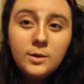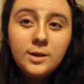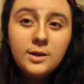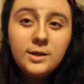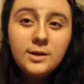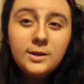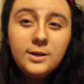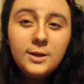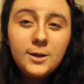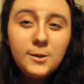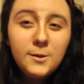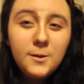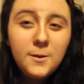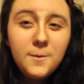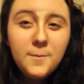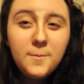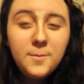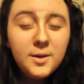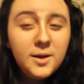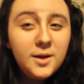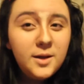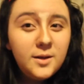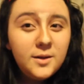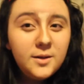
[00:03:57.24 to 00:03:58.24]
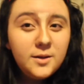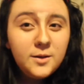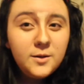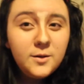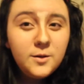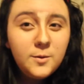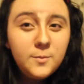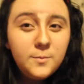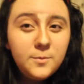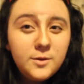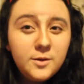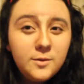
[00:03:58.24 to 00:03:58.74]
And a little bit on the
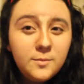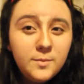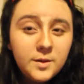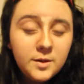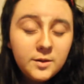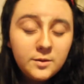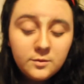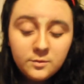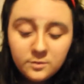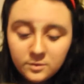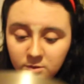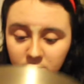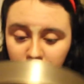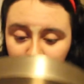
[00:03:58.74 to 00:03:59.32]
Cupid's bow.